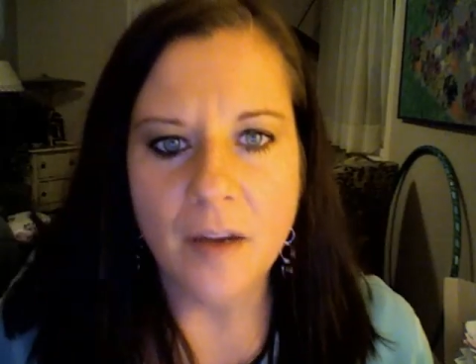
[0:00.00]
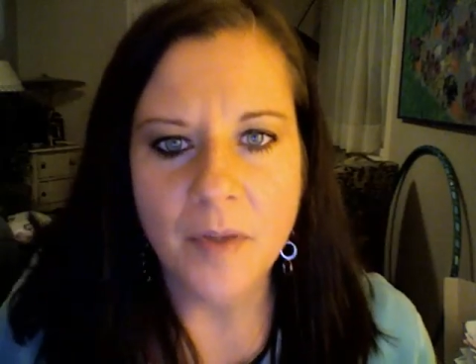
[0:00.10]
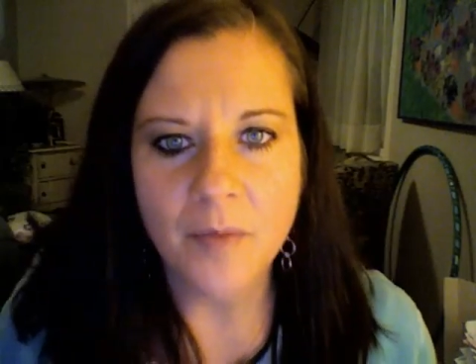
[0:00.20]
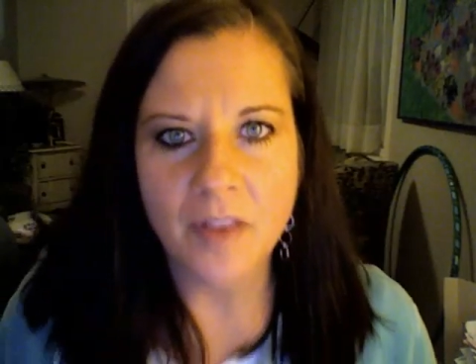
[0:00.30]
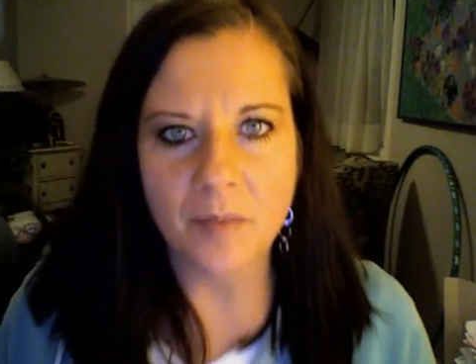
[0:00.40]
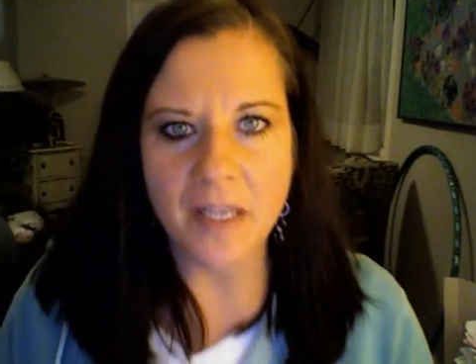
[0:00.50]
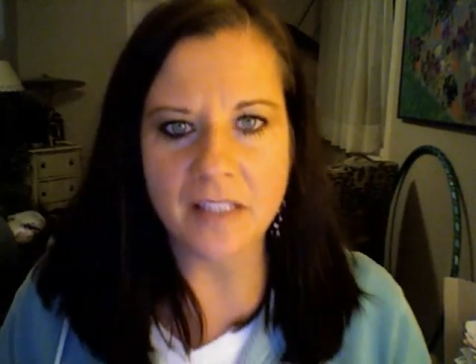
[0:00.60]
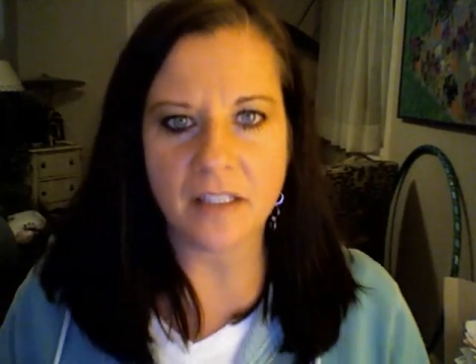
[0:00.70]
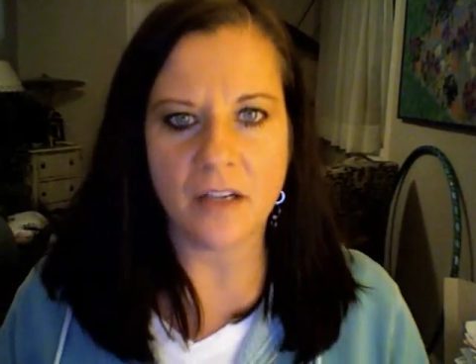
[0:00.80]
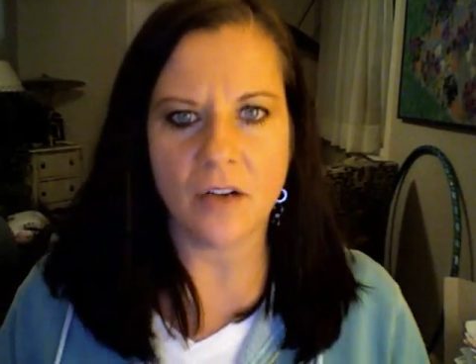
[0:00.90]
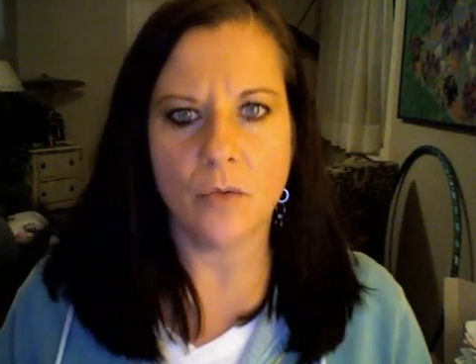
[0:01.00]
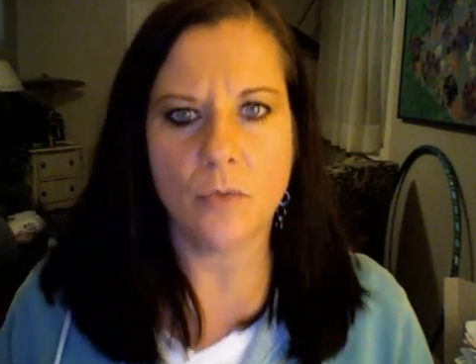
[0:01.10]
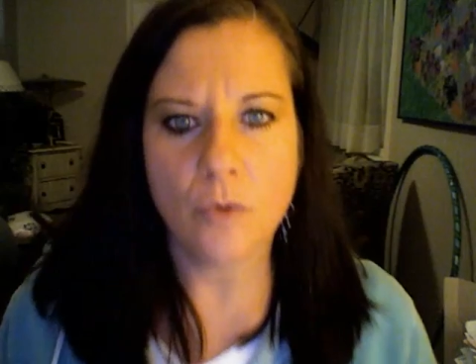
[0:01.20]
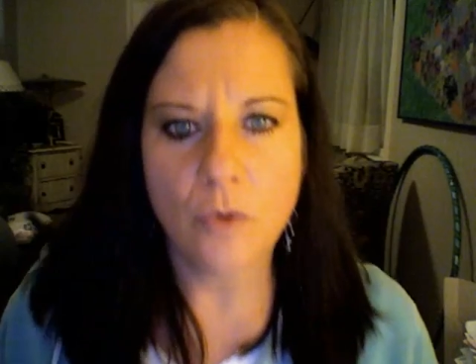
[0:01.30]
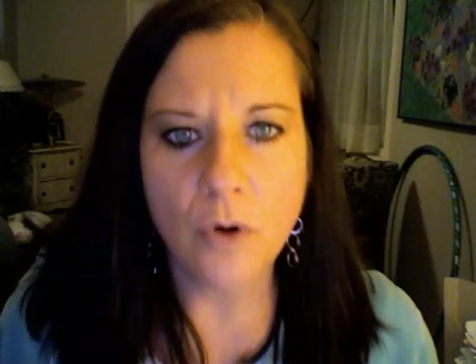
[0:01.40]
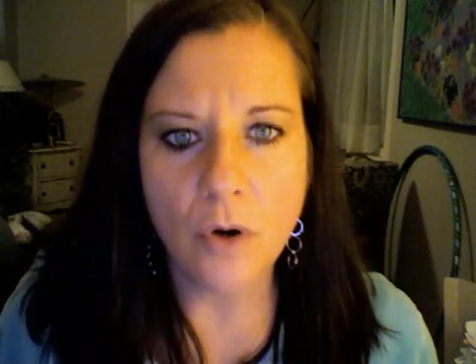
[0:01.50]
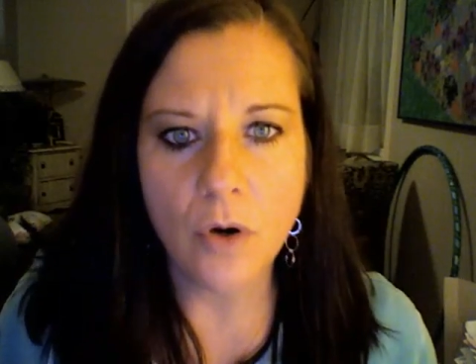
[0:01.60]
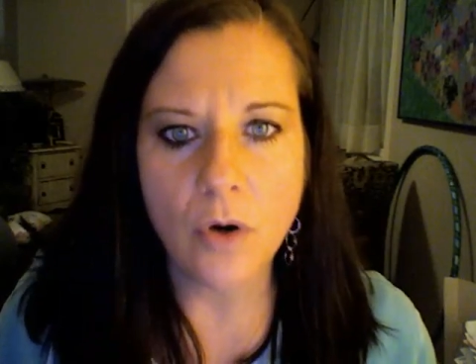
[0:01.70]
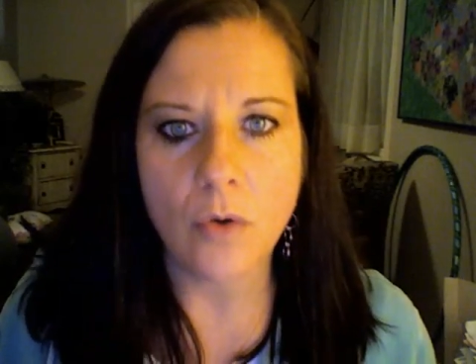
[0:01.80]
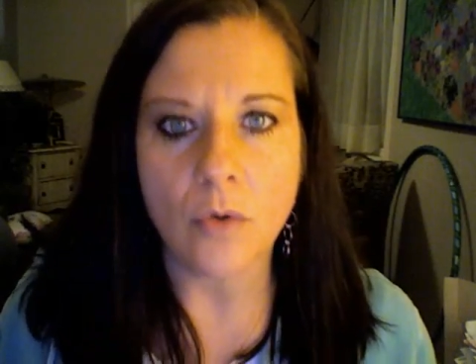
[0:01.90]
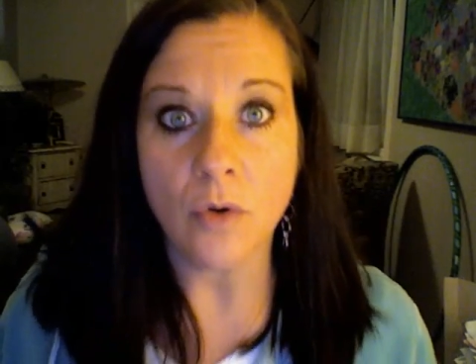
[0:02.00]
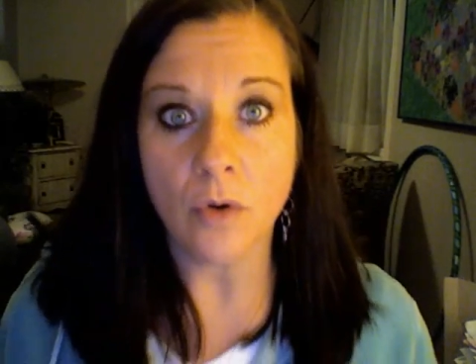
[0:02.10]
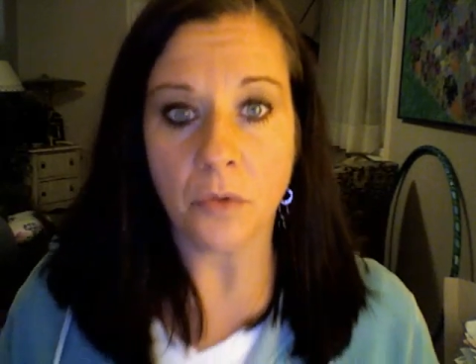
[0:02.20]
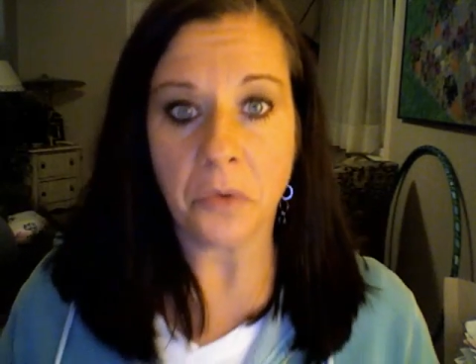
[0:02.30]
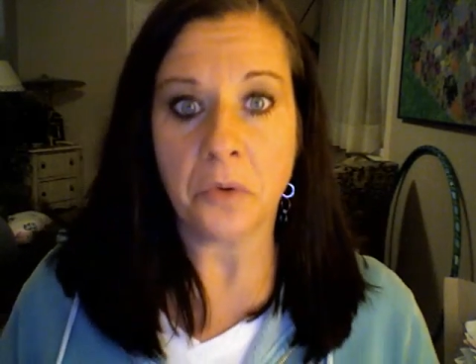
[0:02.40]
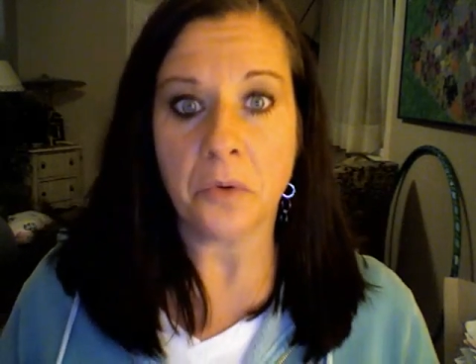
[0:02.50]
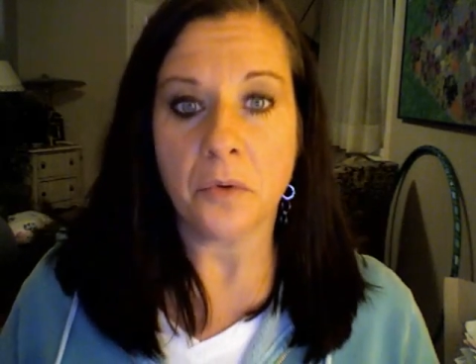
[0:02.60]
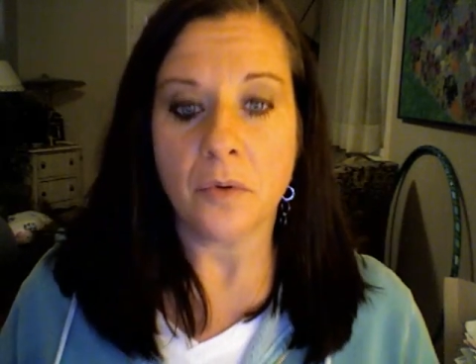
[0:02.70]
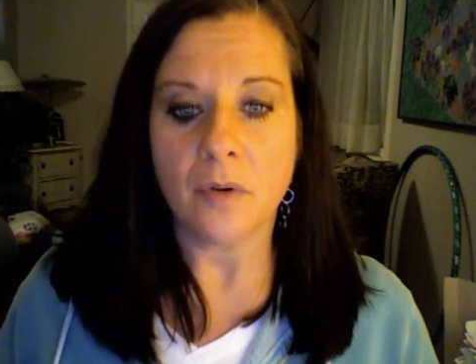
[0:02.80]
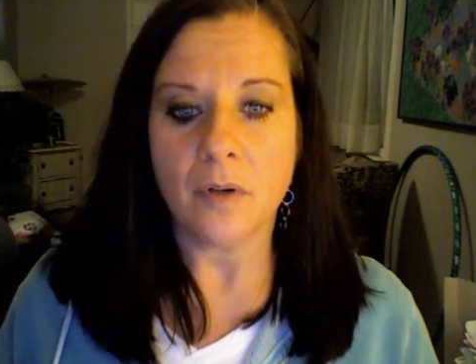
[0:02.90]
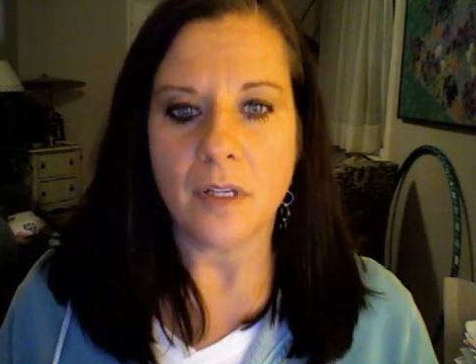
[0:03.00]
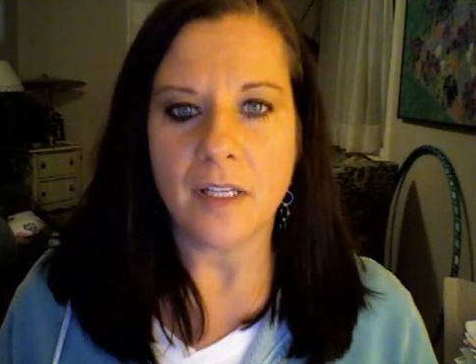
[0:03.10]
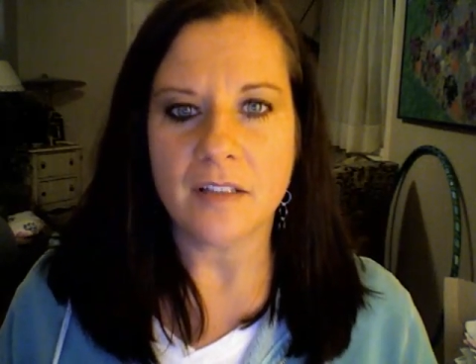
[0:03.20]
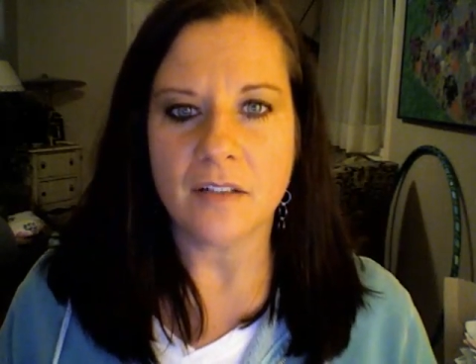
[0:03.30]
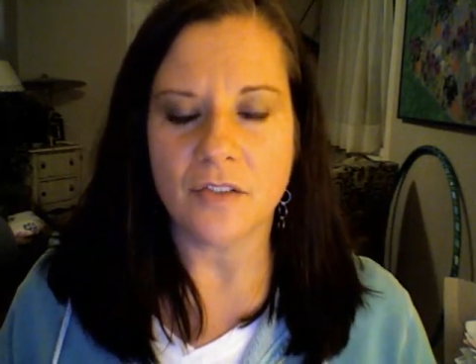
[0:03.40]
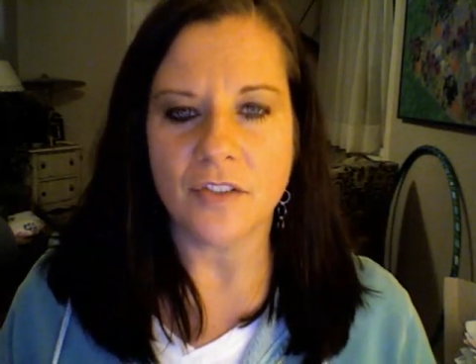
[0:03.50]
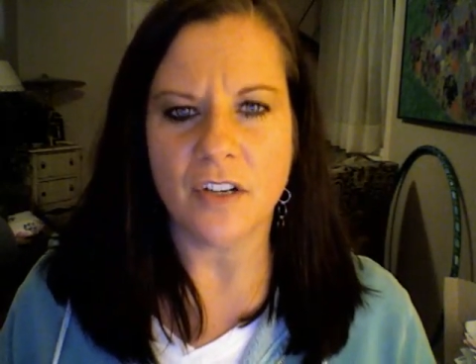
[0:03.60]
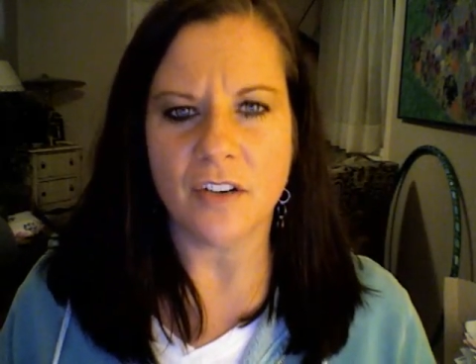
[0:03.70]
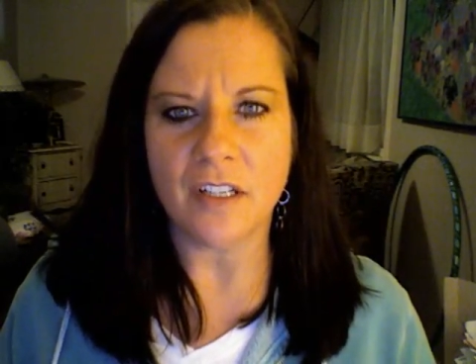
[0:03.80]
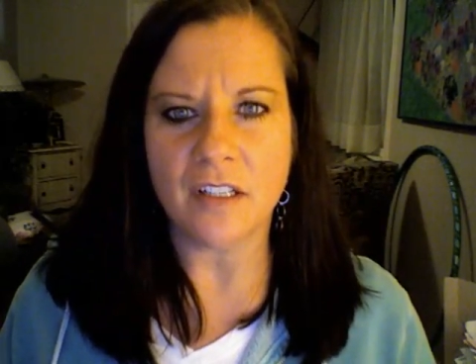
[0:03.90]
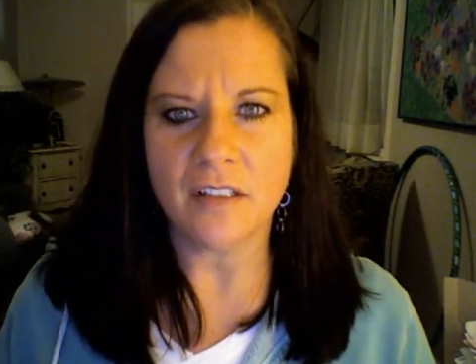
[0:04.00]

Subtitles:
I'm done with the mascara. Whoa, that's a little scary.